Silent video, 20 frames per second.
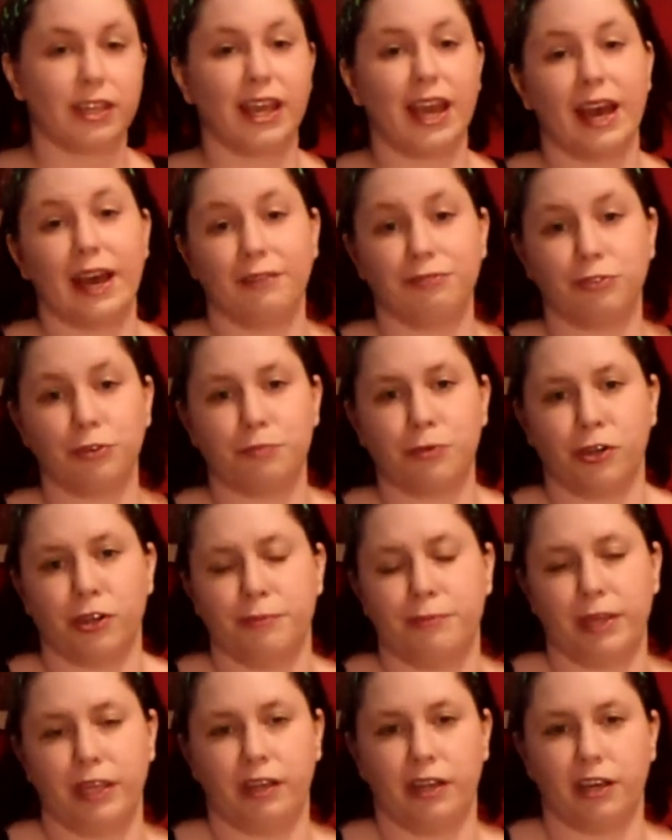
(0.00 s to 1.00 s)
The after
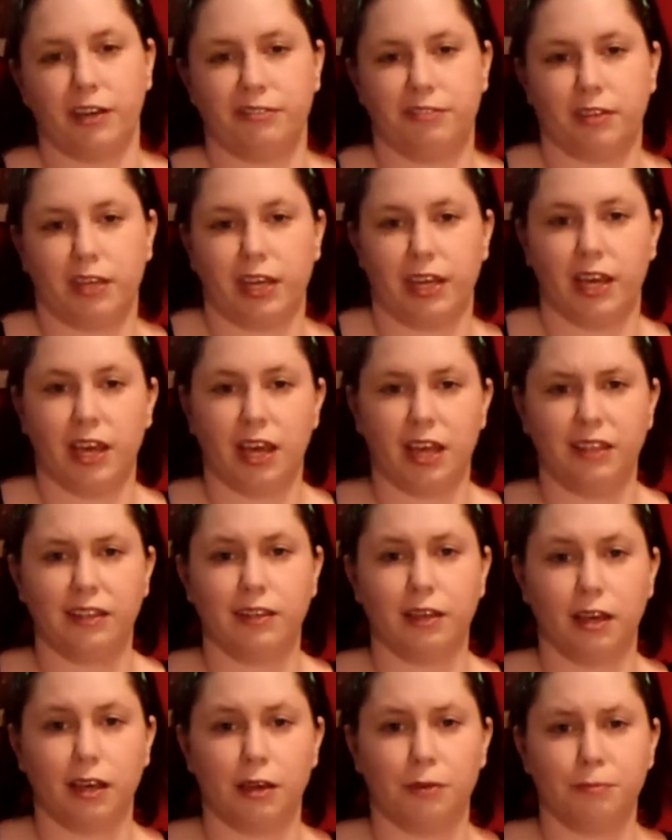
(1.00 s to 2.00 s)
party being off-site.
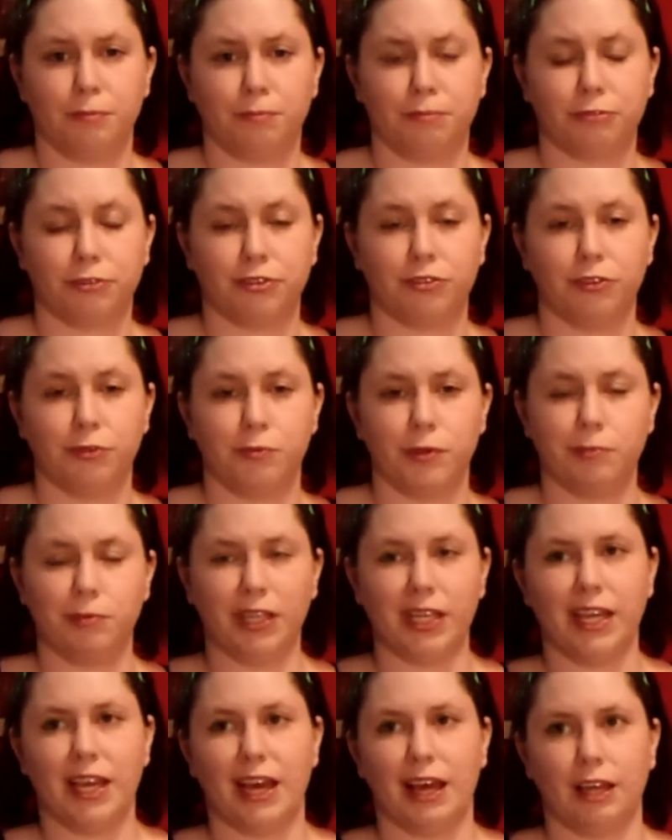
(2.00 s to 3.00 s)

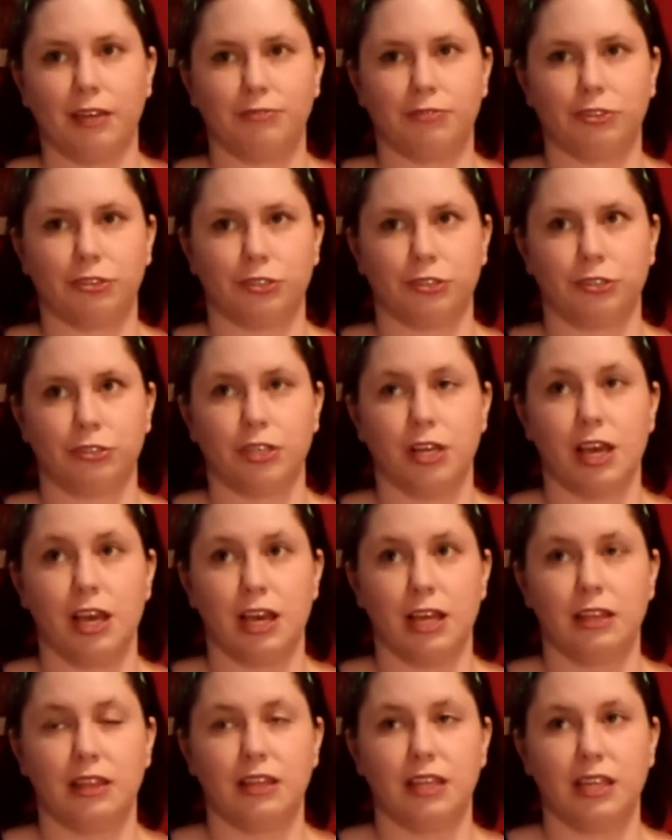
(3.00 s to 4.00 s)
Presumably after
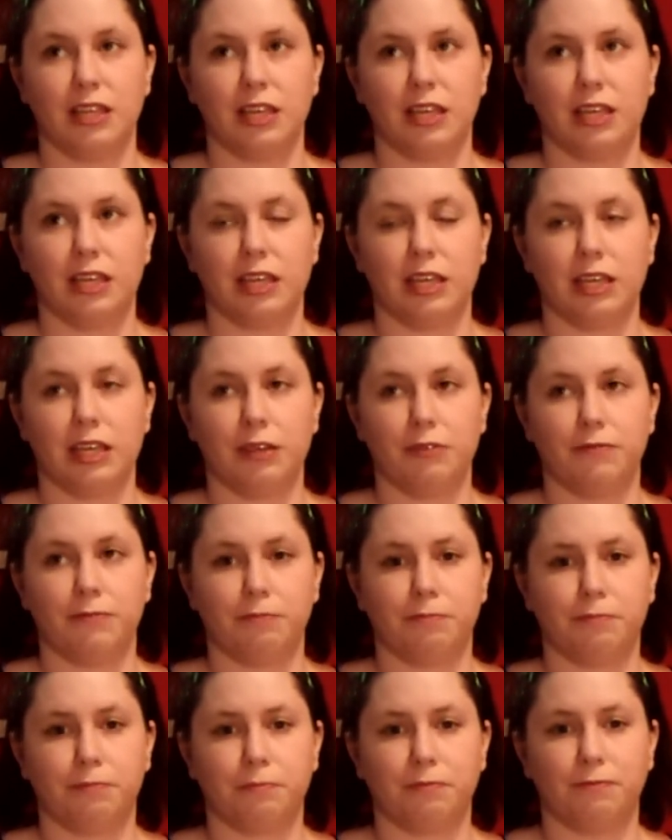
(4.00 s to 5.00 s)
the
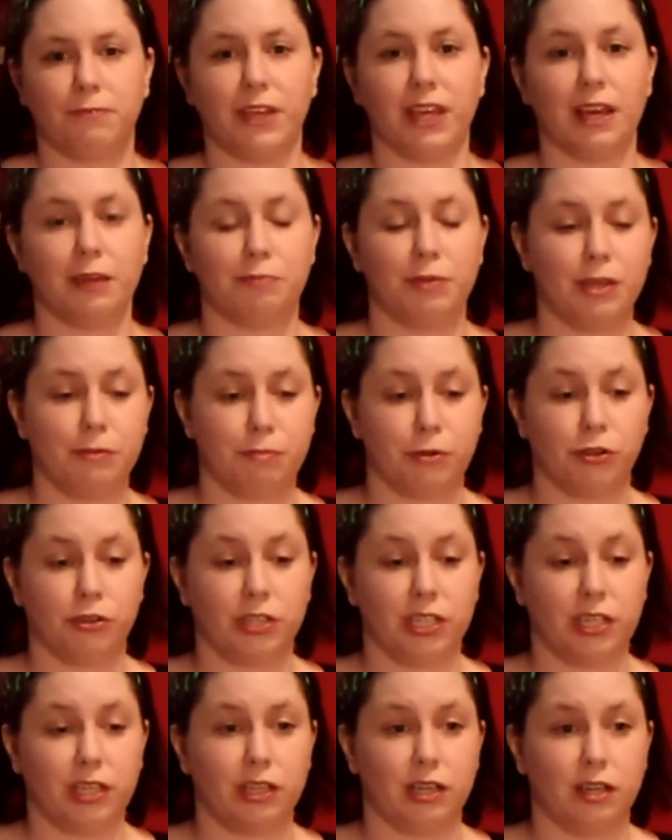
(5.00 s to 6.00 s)
VIP
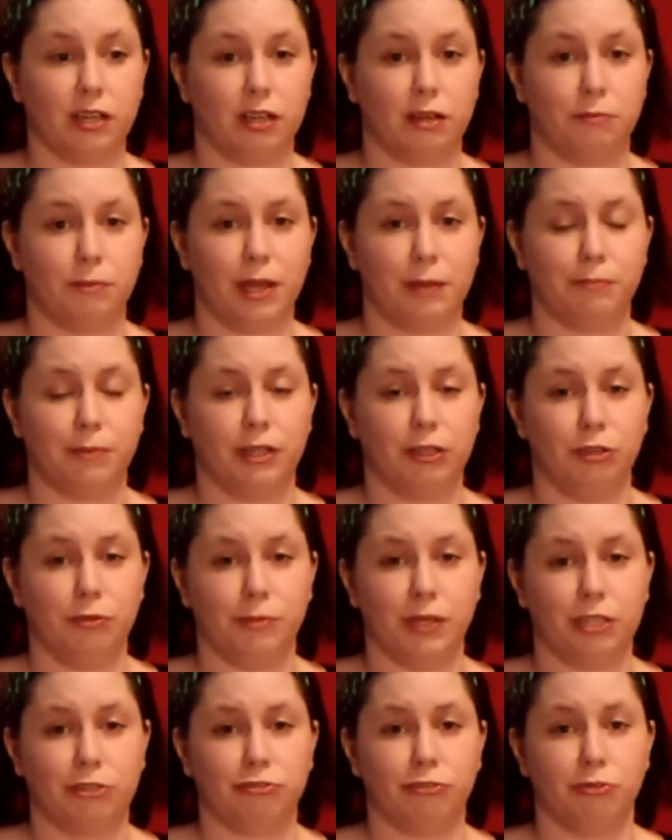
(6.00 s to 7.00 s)
party at
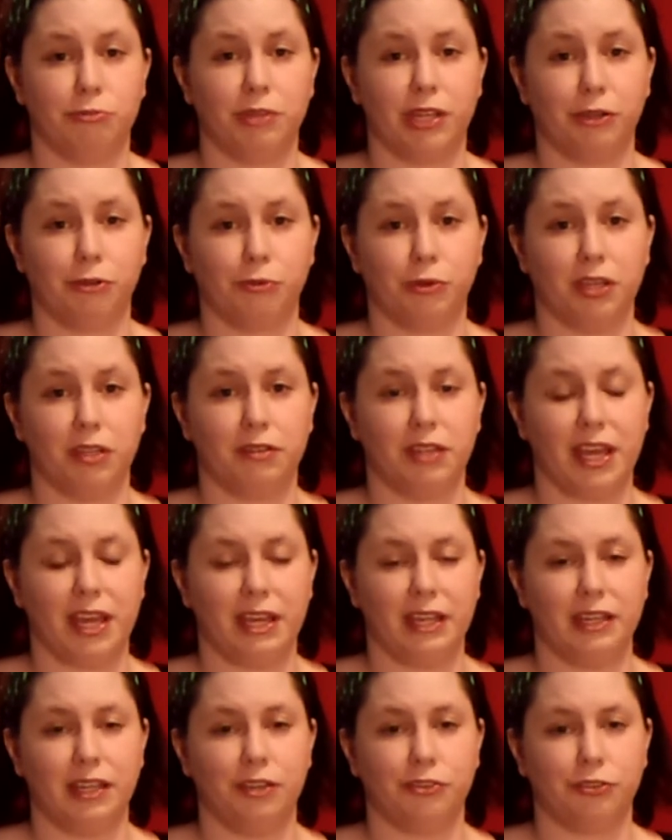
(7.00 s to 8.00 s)
Mellow Mushroom, there was
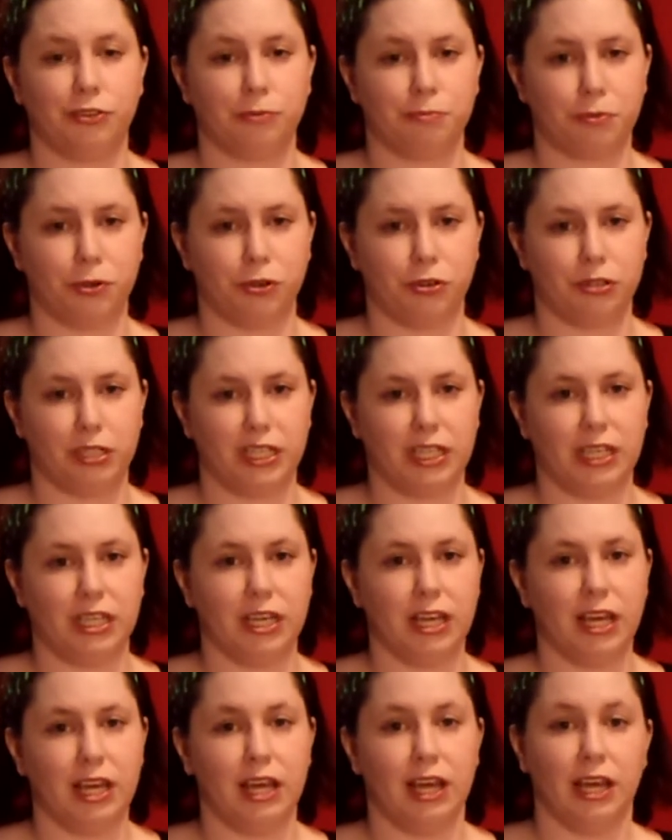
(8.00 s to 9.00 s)
another
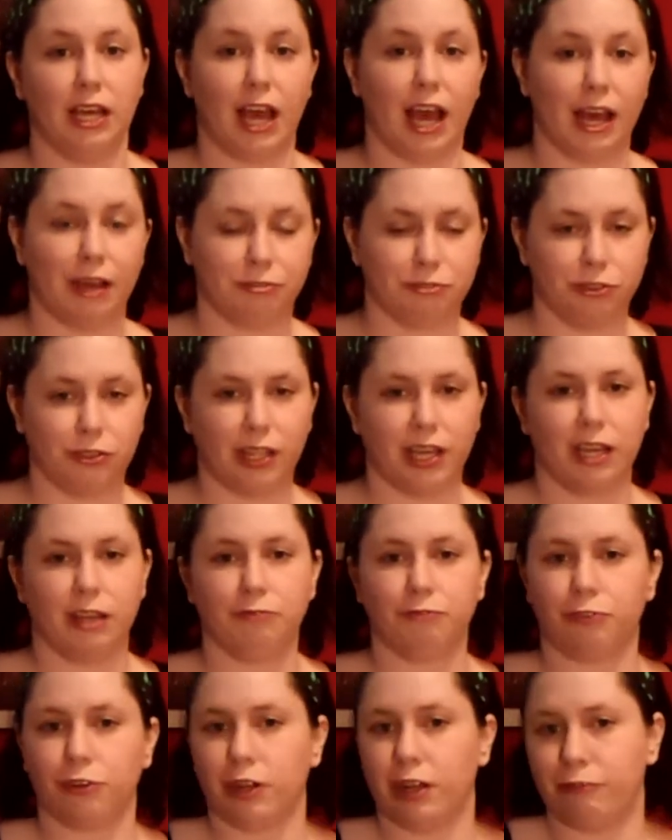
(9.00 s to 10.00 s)
party after
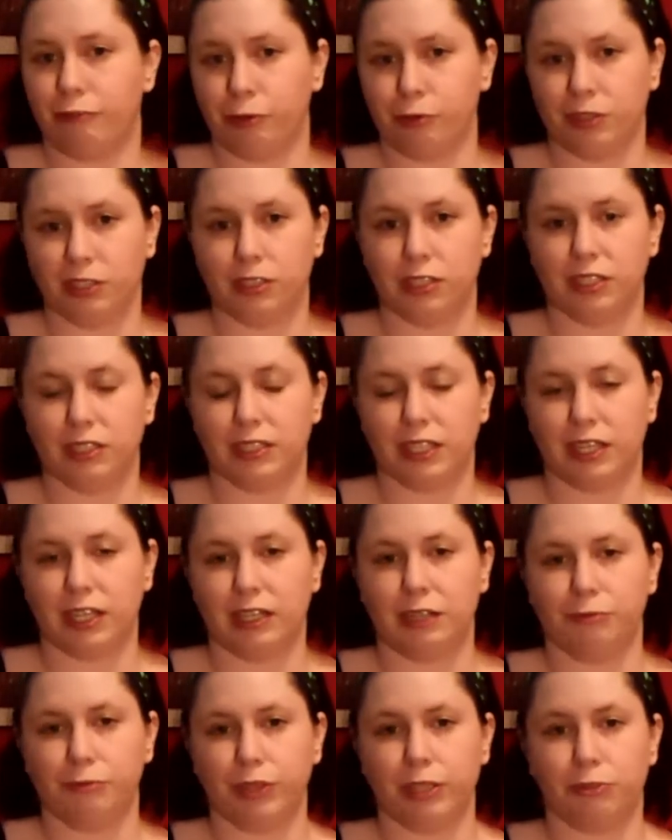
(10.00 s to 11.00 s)
that for everyone to
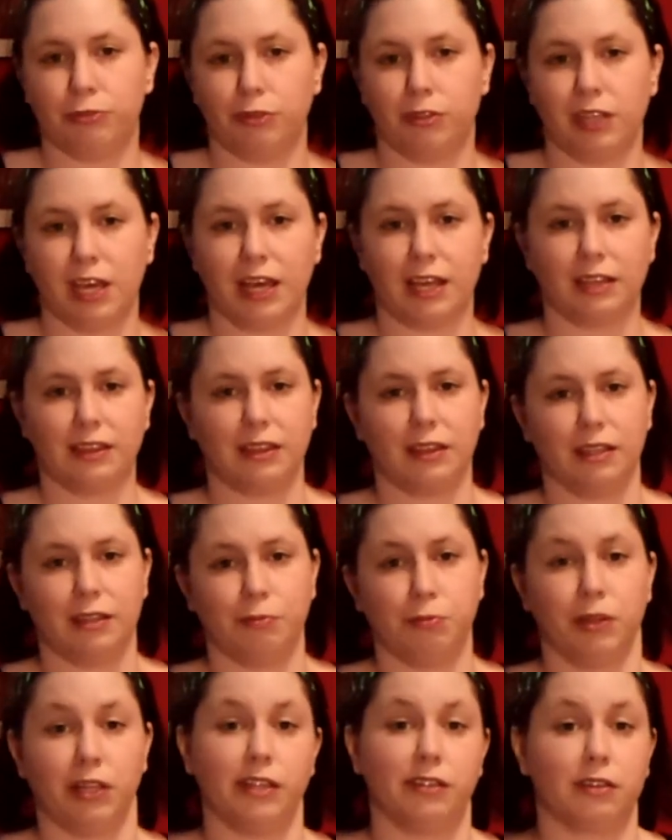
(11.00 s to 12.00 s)
attend, which was at
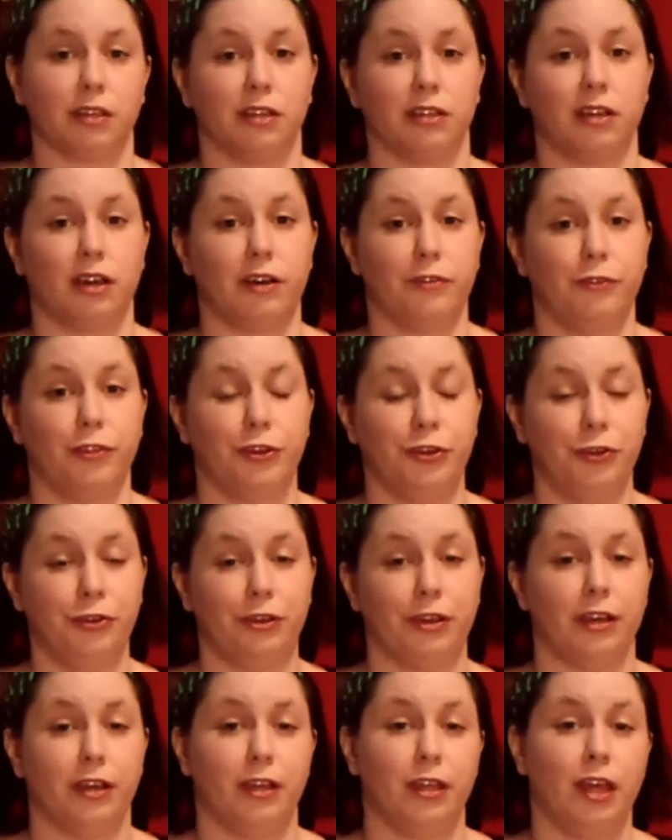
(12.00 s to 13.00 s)
this place called Off the
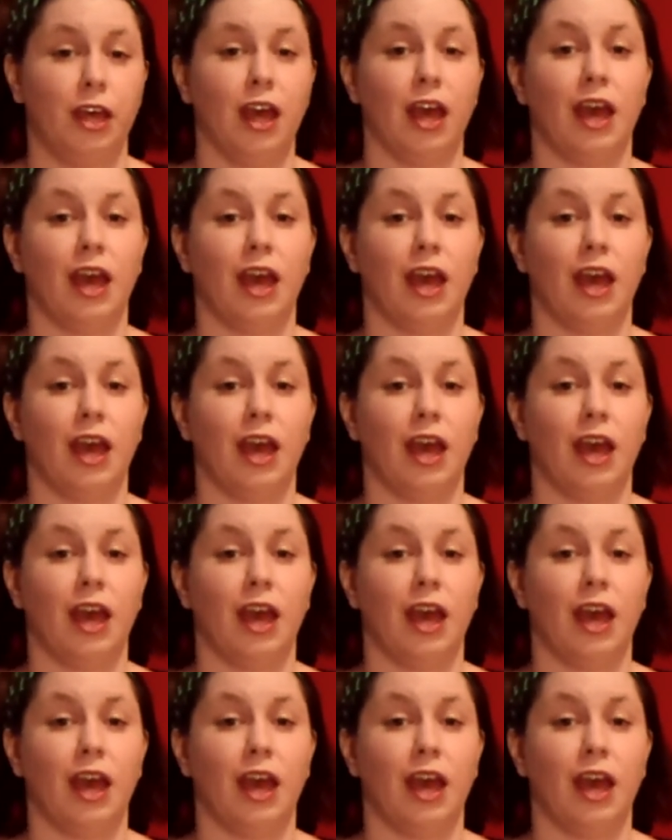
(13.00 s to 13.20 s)
Hookah.